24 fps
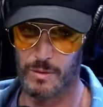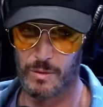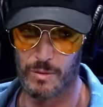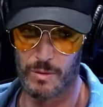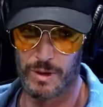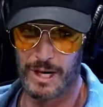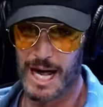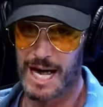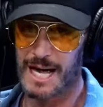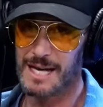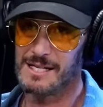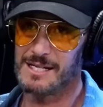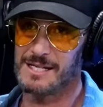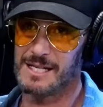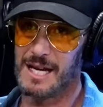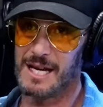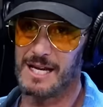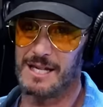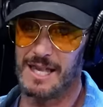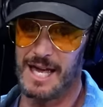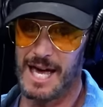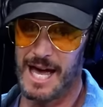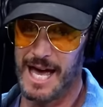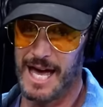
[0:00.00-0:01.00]
when I say
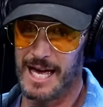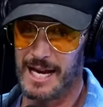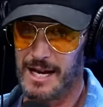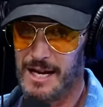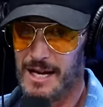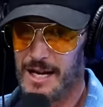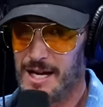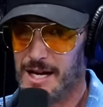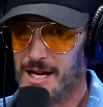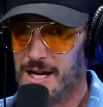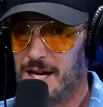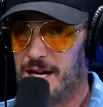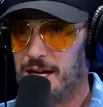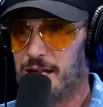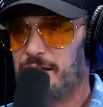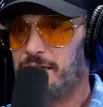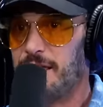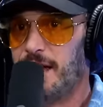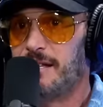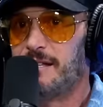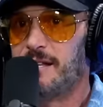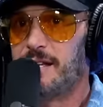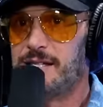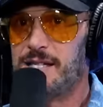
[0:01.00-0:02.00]
that,
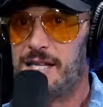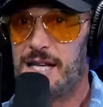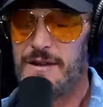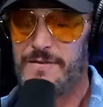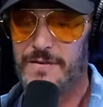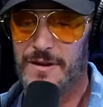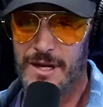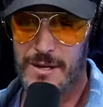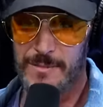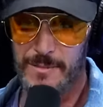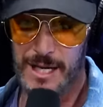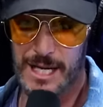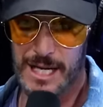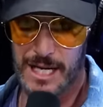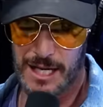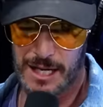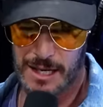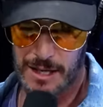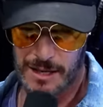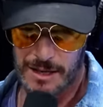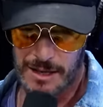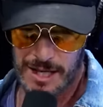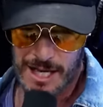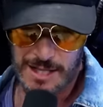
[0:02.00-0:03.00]
that doesn't even mean
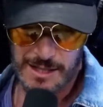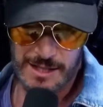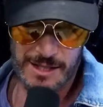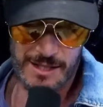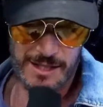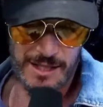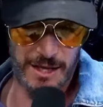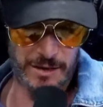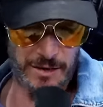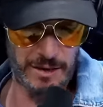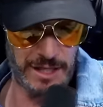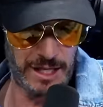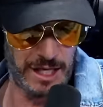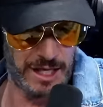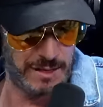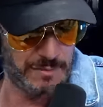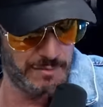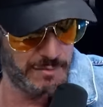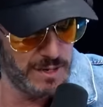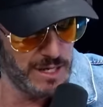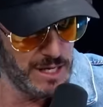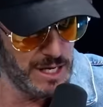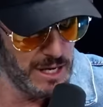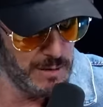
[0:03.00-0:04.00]
necessarily
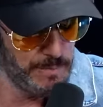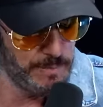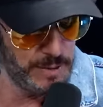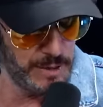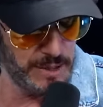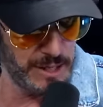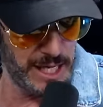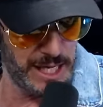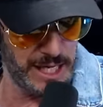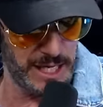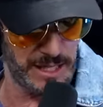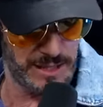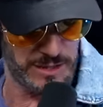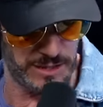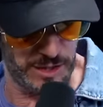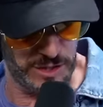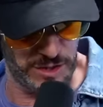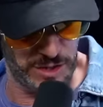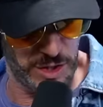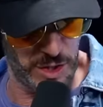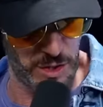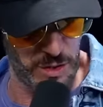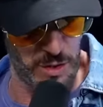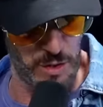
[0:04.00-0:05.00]
manipulated to
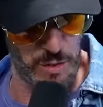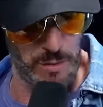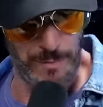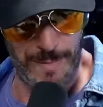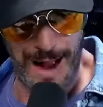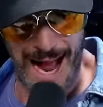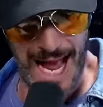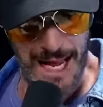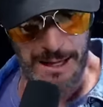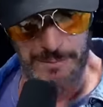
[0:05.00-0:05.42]
do my